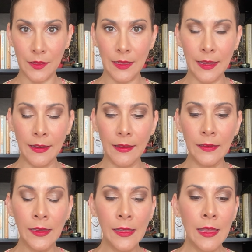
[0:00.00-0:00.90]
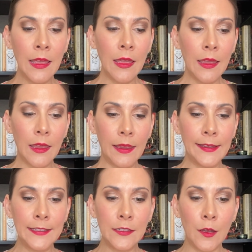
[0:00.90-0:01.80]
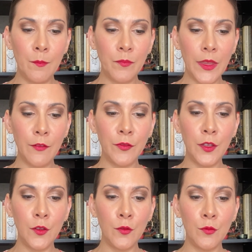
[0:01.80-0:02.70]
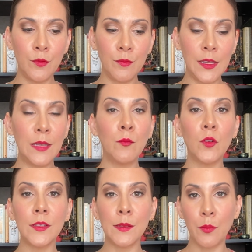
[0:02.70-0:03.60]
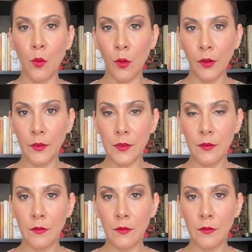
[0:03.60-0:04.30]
get it. And if you need more support,